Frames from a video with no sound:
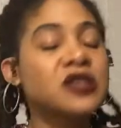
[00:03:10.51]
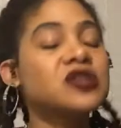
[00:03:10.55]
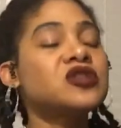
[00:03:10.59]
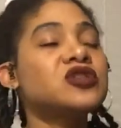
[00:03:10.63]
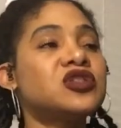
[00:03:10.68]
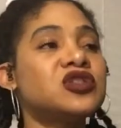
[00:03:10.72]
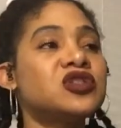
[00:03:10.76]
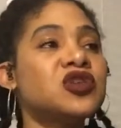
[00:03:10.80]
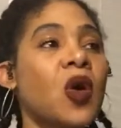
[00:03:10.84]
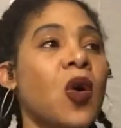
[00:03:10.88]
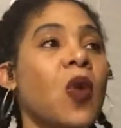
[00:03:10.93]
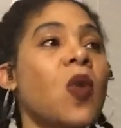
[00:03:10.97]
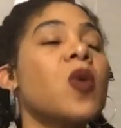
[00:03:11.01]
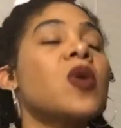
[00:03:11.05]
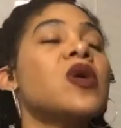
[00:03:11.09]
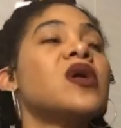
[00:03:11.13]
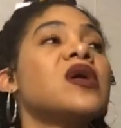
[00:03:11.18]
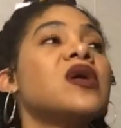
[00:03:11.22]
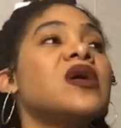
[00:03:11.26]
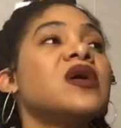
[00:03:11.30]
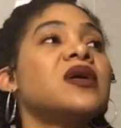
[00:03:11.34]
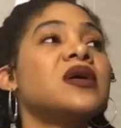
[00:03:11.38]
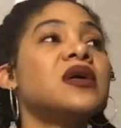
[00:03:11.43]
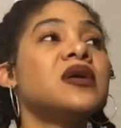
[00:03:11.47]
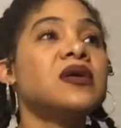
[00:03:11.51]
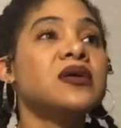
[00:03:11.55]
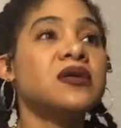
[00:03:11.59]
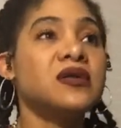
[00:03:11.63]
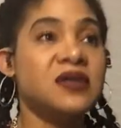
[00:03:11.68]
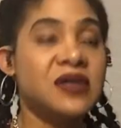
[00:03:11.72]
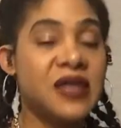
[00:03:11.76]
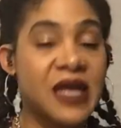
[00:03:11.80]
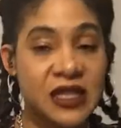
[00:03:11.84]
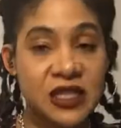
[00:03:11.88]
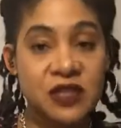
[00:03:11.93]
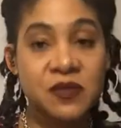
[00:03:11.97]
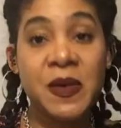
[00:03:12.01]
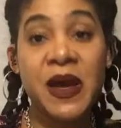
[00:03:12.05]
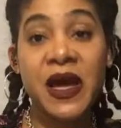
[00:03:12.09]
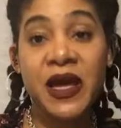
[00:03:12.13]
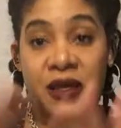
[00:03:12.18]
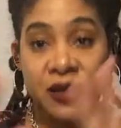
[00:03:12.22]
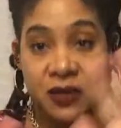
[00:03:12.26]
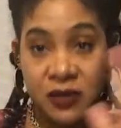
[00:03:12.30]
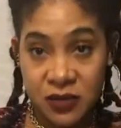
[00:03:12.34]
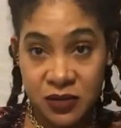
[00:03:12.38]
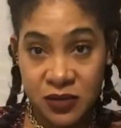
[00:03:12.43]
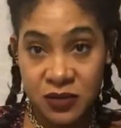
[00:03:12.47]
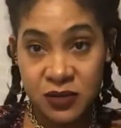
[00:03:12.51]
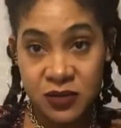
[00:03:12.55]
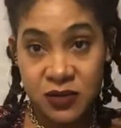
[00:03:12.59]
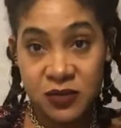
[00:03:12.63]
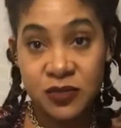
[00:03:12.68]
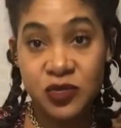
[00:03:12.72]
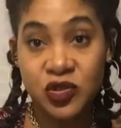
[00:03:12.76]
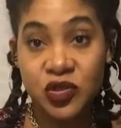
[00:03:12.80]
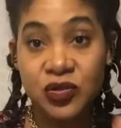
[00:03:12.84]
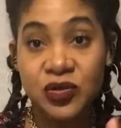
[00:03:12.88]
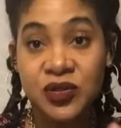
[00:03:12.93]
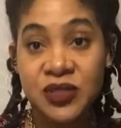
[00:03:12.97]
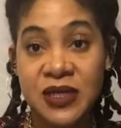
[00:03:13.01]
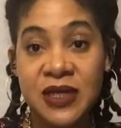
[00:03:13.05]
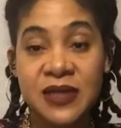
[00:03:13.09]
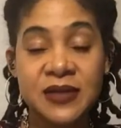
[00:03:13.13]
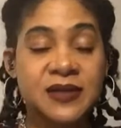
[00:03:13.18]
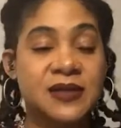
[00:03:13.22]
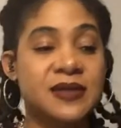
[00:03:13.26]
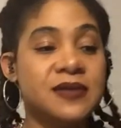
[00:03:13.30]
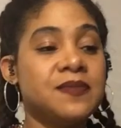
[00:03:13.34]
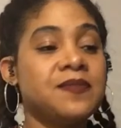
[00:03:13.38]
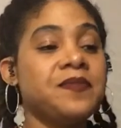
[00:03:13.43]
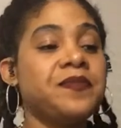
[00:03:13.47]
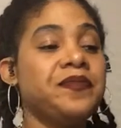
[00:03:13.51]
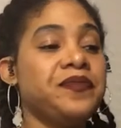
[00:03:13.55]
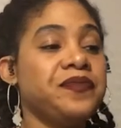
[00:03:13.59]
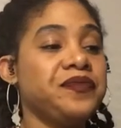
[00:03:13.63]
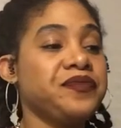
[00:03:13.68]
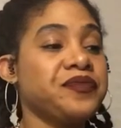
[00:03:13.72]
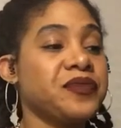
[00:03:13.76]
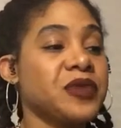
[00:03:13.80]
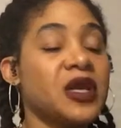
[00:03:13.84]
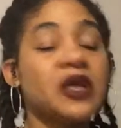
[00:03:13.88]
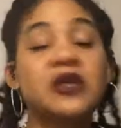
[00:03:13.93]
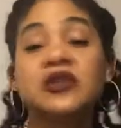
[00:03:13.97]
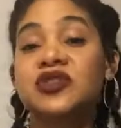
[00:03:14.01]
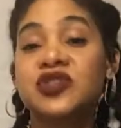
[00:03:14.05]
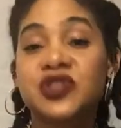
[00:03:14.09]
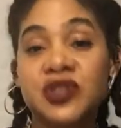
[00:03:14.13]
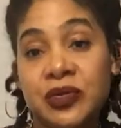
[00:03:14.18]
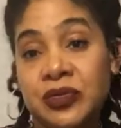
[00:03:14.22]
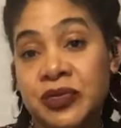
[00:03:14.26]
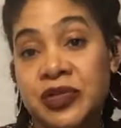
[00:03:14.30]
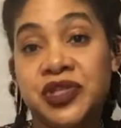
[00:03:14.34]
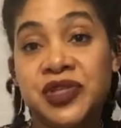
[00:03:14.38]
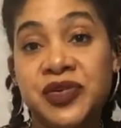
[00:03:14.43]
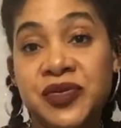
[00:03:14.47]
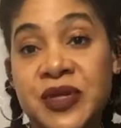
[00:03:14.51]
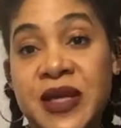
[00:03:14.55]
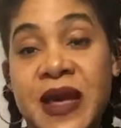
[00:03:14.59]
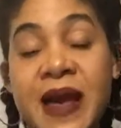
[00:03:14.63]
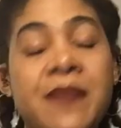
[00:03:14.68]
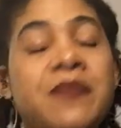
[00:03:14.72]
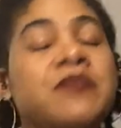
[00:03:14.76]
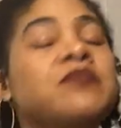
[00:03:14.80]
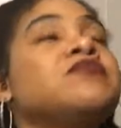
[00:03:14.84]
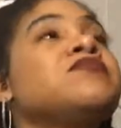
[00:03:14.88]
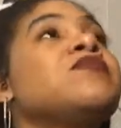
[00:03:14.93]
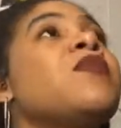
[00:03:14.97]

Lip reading: So that's my 2 cents. Don't do that.